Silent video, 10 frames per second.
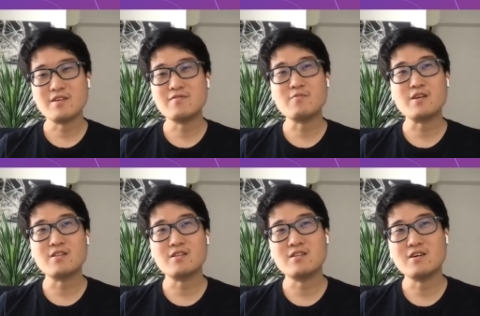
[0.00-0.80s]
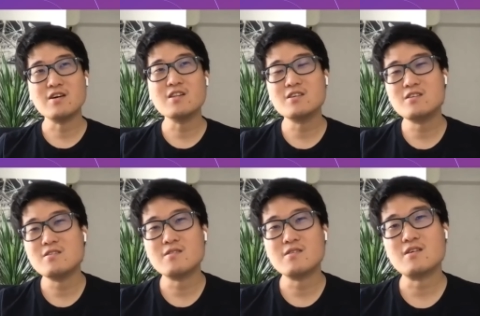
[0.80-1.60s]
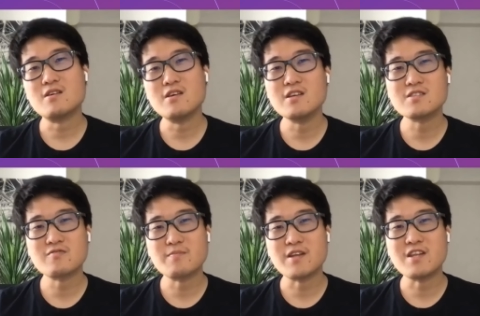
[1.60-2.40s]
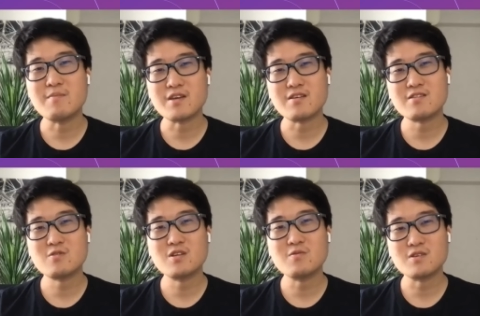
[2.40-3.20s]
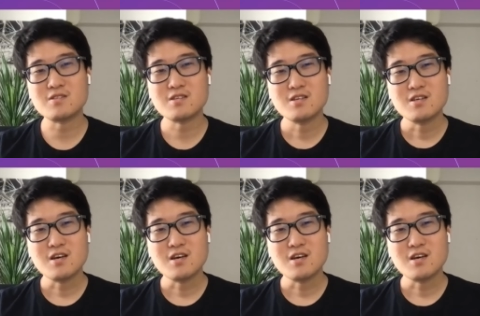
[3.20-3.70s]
Even when in the early innings of the pandemic, Twitter was